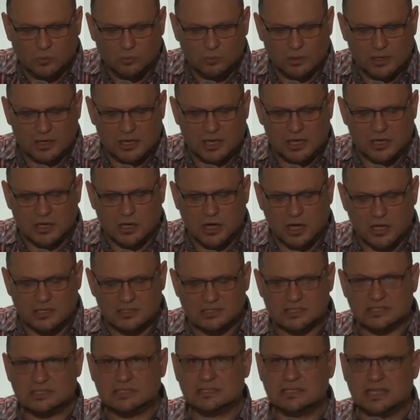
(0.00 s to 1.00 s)
When He
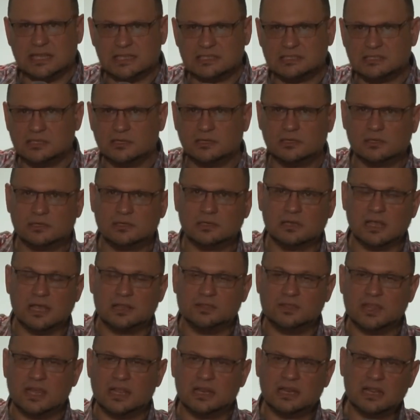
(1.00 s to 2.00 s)
causes desert
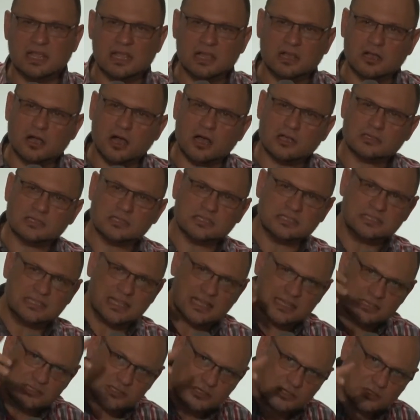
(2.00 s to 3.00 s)
and then He causes
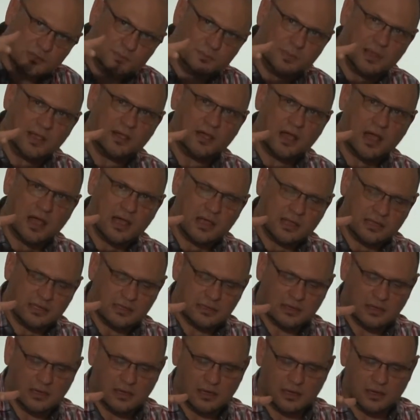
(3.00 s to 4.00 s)
deserts behind,
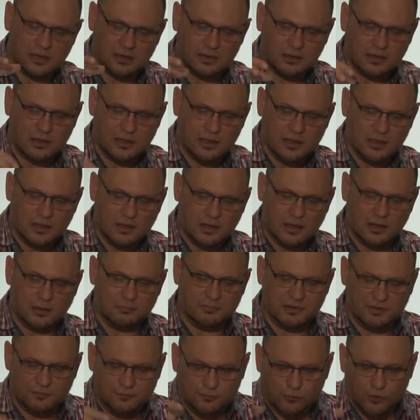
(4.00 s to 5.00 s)
uh, uh,
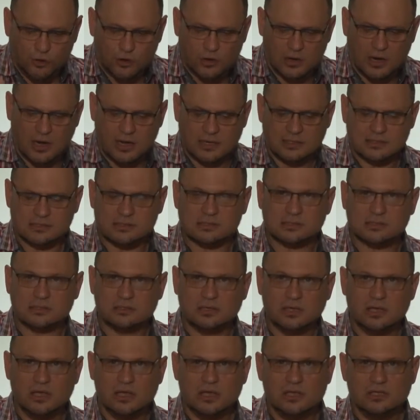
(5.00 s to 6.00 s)
before us.
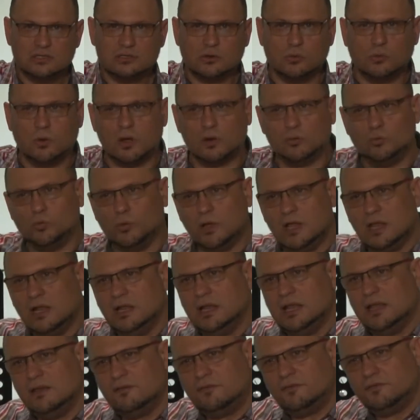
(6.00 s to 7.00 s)
So when we
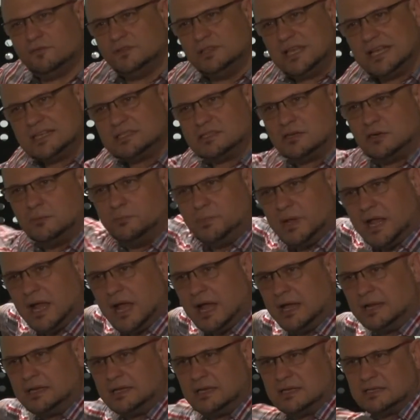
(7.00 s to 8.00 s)
leave desert
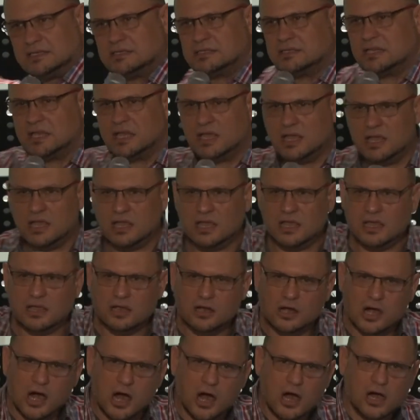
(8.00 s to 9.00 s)
behind us, He
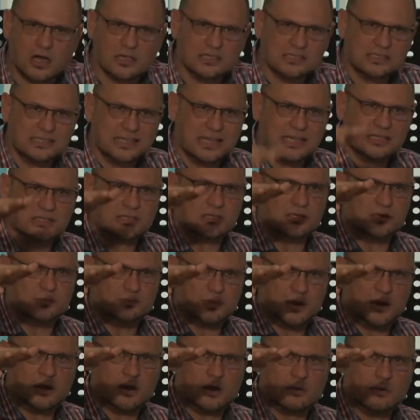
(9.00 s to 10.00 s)
caused
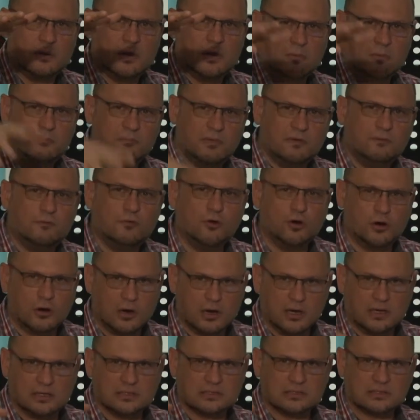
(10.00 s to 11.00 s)
desert be before
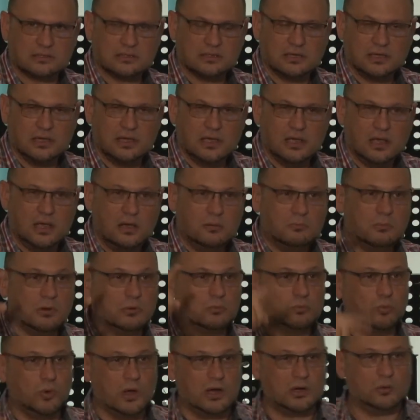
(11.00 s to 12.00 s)
us.
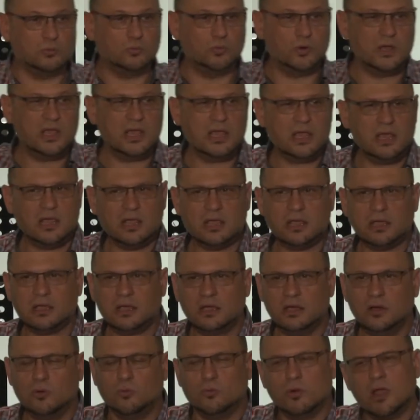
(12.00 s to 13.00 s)
But when we,
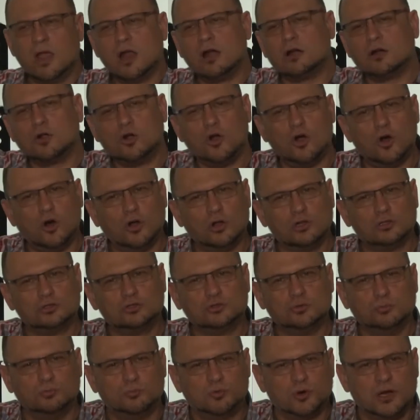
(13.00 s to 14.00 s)
we are
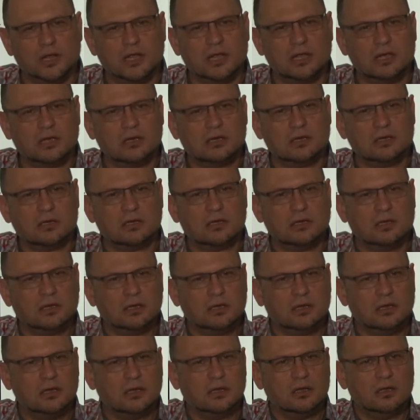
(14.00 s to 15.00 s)
called to bring
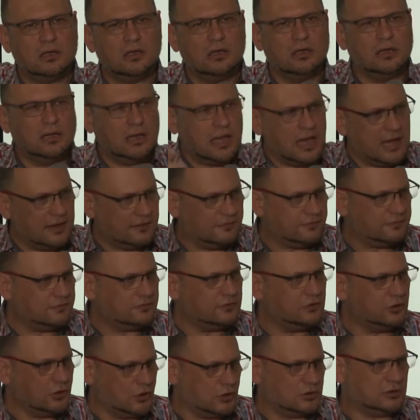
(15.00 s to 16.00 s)
life,
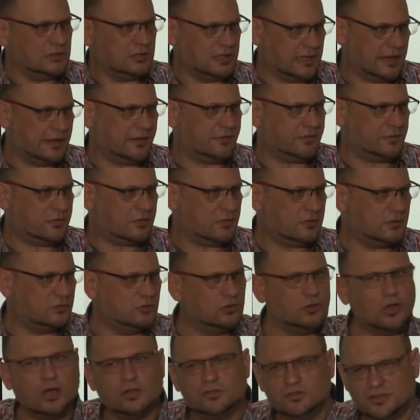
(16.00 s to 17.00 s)
not death,
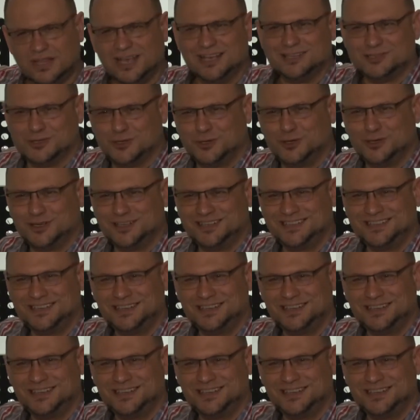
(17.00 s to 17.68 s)
not desert.